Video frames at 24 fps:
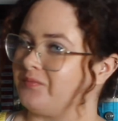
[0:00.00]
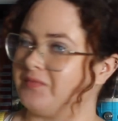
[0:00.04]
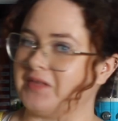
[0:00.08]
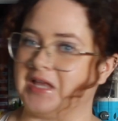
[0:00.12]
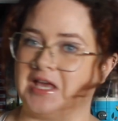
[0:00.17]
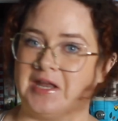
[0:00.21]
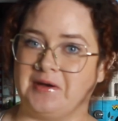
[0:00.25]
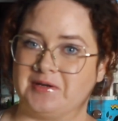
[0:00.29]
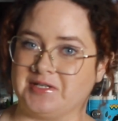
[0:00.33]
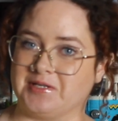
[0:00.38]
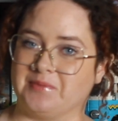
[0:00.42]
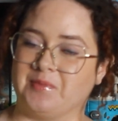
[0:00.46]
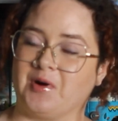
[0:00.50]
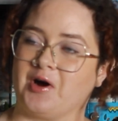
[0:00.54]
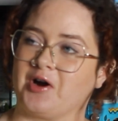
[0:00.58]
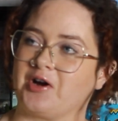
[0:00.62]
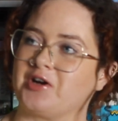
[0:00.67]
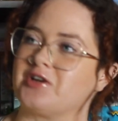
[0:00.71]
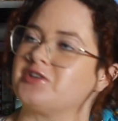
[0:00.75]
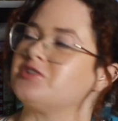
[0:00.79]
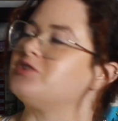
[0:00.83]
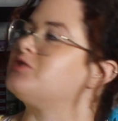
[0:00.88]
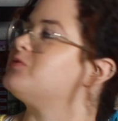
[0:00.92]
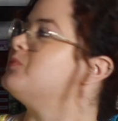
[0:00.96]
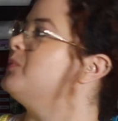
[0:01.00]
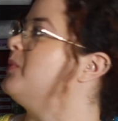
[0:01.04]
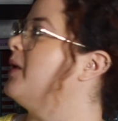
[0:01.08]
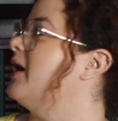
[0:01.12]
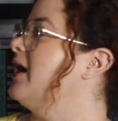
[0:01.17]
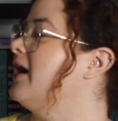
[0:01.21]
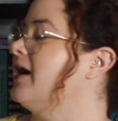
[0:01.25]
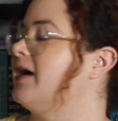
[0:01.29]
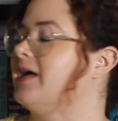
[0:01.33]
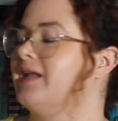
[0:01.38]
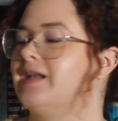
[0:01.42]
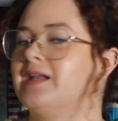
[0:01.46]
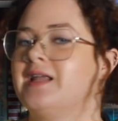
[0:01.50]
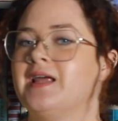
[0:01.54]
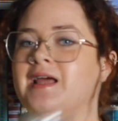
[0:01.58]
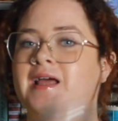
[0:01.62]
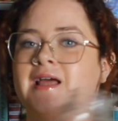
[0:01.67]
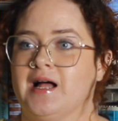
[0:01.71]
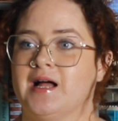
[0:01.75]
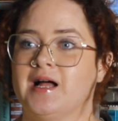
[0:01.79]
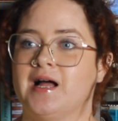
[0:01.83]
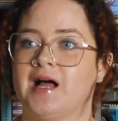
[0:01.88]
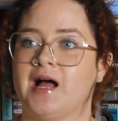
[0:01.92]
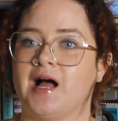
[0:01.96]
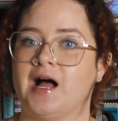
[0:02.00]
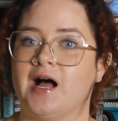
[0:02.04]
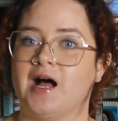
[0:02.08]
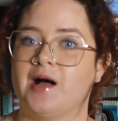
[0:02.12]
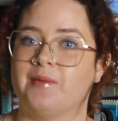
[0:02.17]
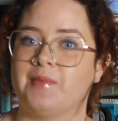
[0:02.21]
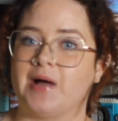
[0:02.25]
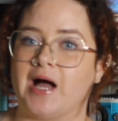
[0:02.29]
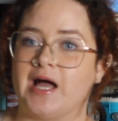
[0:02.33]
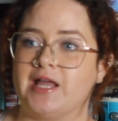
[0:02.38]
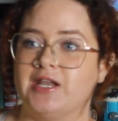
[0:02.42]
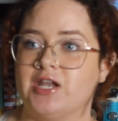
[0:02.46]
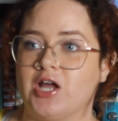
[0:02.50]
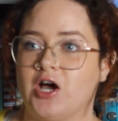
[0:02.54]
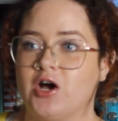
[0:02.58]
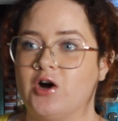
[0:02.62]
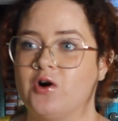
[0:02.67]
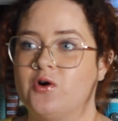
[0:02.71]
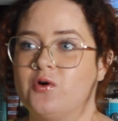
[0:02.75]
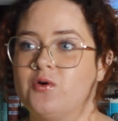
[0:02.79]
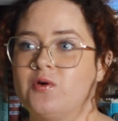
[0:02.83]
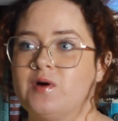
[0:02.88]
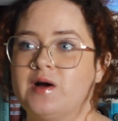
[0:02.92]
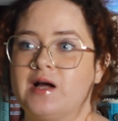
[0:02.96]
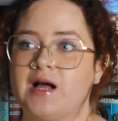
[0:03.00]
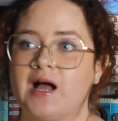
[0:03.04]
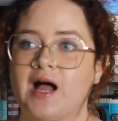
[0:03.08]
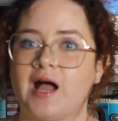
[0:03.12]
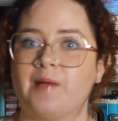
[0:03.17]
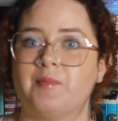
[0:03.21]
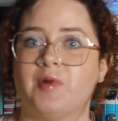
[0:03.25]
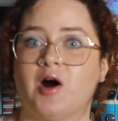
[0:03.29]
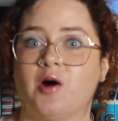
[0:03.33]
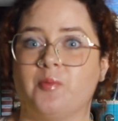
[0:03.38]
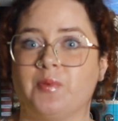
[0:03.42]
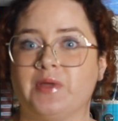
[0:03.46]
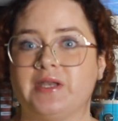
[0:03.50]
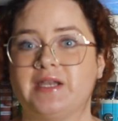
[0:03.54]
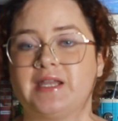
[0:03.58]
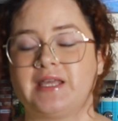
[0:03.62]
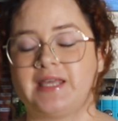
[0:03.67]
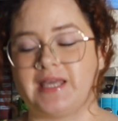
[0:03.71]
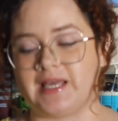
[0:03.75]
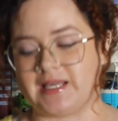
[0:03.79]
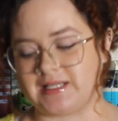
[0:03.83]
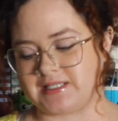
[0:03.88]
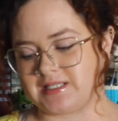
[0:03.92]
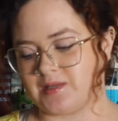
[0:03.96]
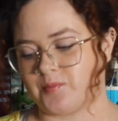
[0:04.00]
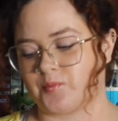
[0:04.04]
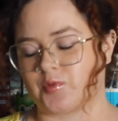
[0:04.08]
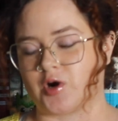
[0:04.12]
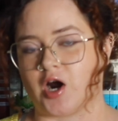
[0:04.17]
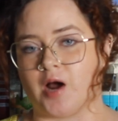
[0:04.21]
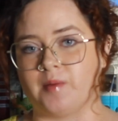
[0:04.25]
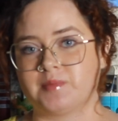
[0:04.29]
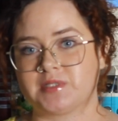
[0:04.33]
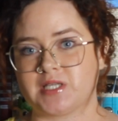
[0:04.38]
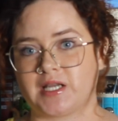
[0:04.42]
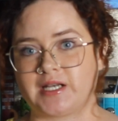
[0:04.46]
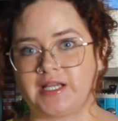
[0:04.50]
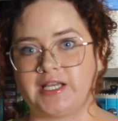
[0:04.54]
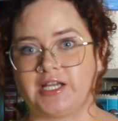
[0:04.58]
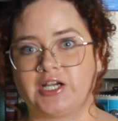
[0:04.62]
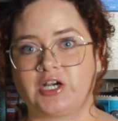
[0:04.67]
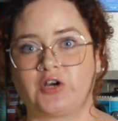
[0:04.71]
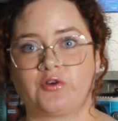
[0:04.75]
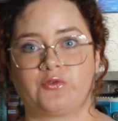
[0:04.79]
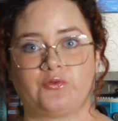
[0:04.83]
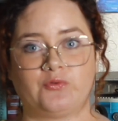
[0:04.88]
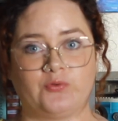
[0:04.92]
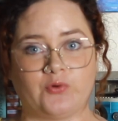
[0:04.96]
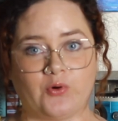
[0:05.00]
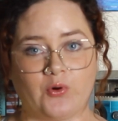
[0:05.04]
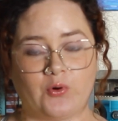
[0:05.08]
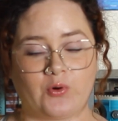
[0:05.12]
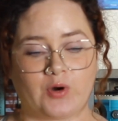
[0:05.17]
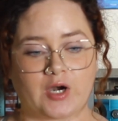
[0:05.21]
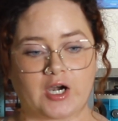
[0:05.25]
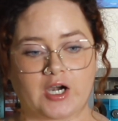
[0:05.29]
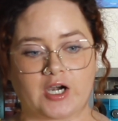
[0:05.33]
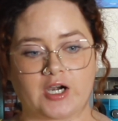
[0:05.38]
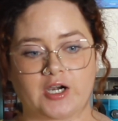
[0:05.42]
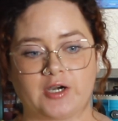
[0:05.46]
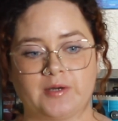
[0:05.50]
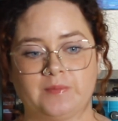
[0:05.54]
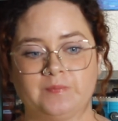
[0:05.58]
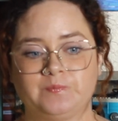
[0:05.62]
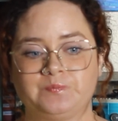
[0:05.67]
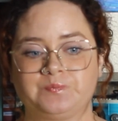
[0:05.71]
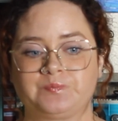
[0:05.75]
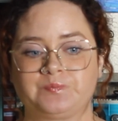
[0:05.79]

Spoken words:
into March, but I know I'm hoping to get some prompts on here for